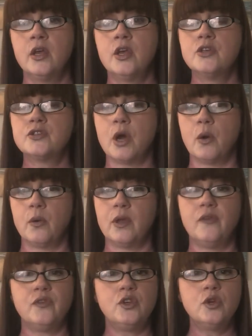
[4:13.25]
So
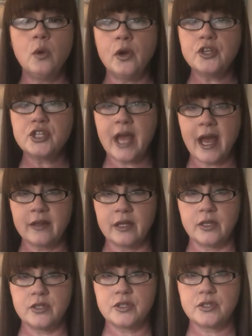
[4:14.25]
if you are
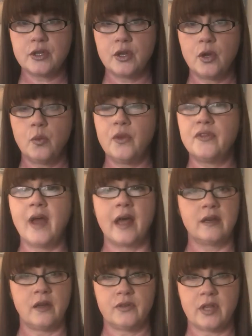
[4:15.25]
challenged with not
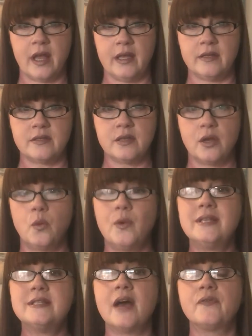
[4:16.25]
enough clients, we
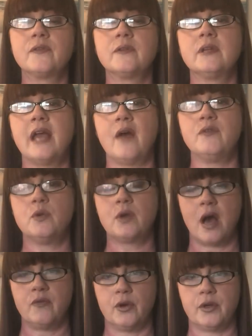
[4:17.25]
definitely have you
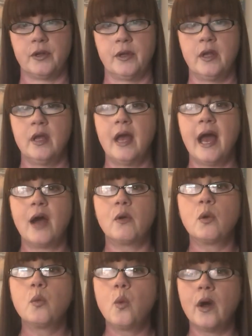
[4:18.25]
covered.
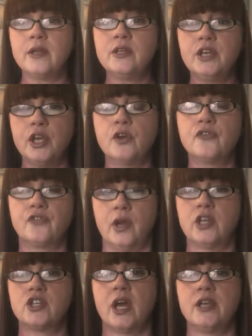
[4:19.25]
Our one year
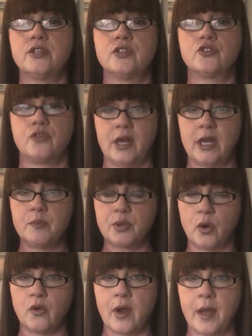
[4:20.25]
franchise training
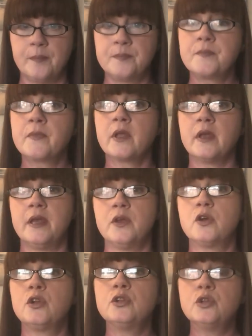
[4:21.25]
program
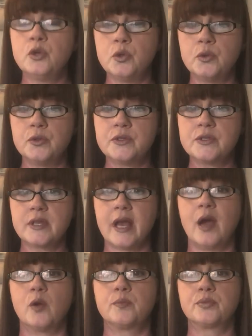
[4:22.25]
includes
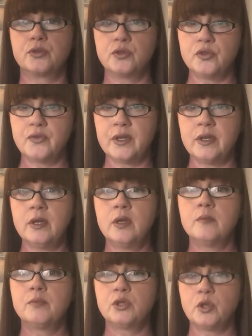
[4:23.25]
our proven
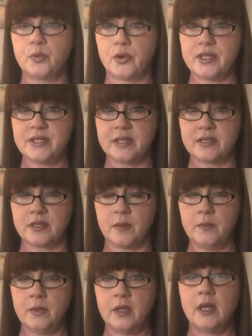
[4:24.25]
blueprint
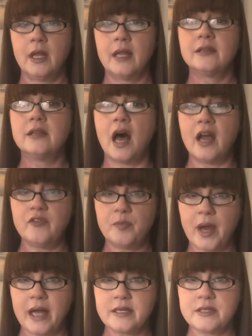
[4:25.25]
system, live
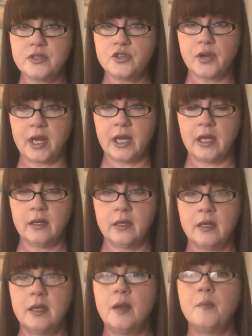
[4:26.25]
practice and training,
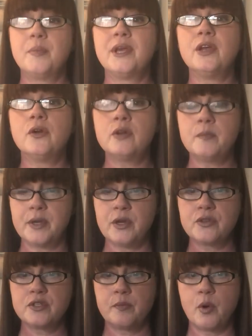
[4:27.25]
peer to peer
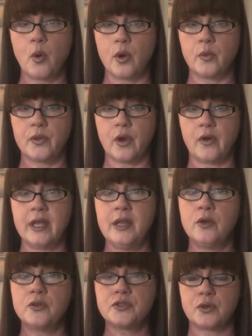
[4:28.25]
support with our
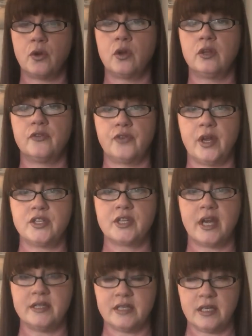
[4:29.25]
inner circle of
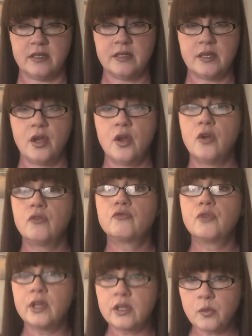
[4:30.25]
franchisees,
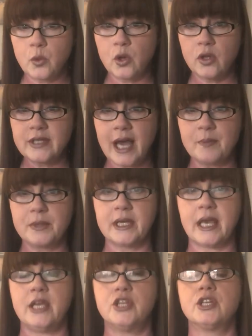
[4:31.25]
real world
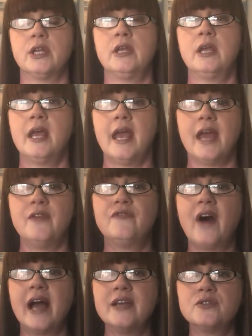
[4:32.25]
application,
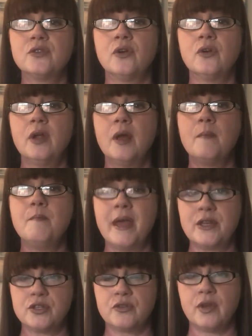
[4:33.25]
advisor,
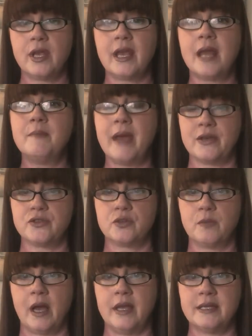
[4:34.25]
mentoring, and
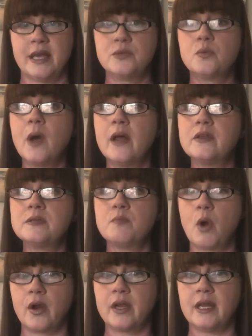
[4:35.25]
mastermind, as well as
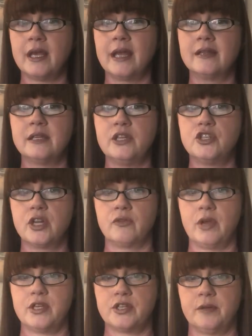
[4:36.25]
marketing and lead
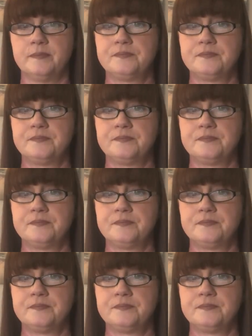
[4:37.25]
generation.